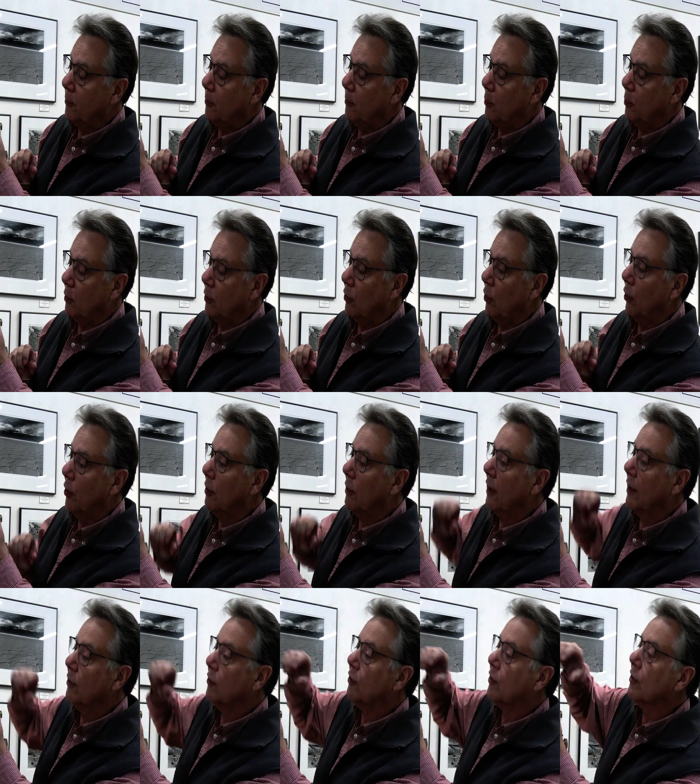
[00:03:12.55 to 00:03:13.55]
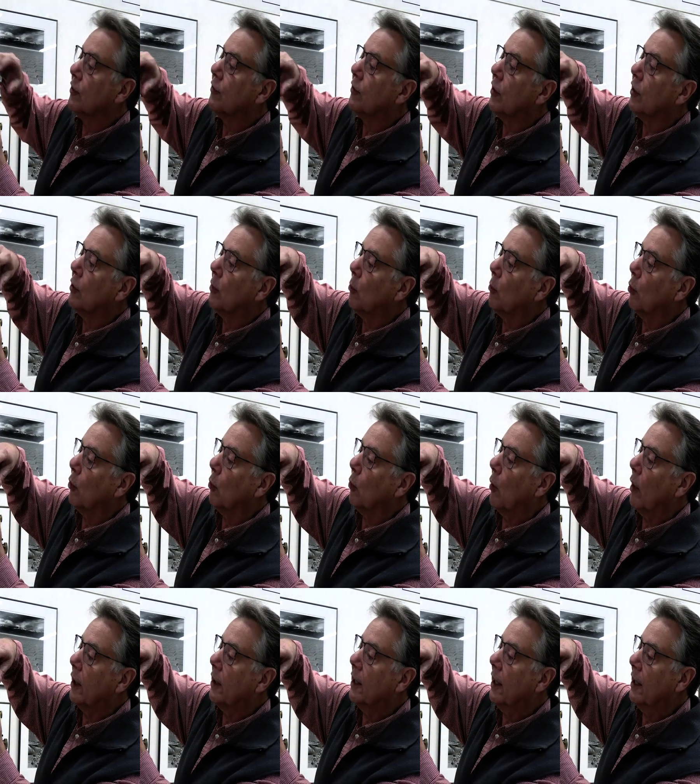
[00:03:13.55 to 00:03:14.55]
put on lenses that are more
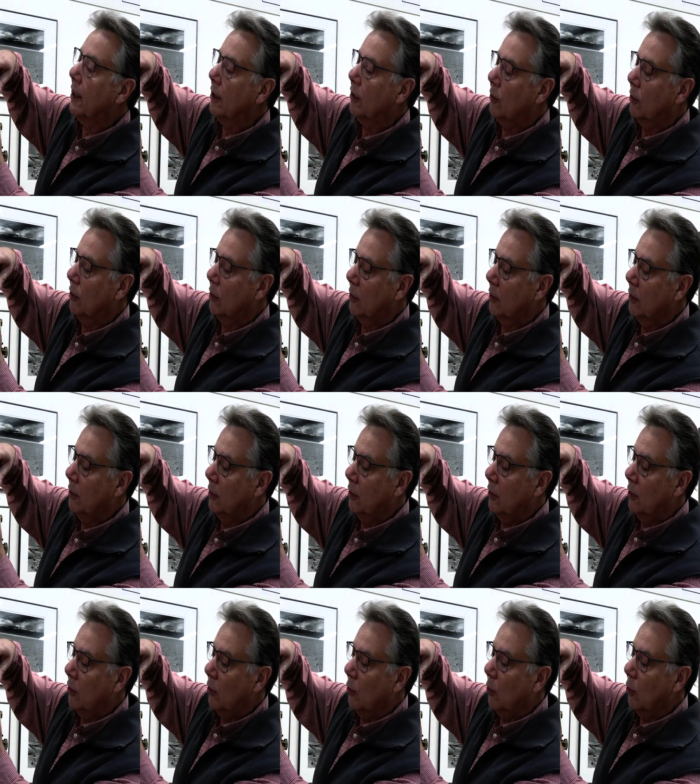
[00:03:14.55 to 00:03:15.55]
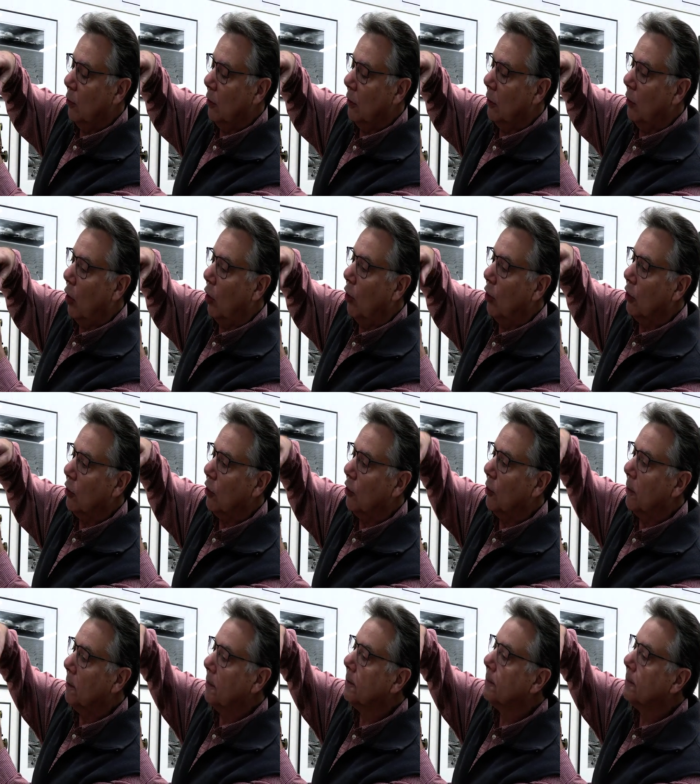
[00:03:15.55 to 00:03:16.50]
wide angle or longer.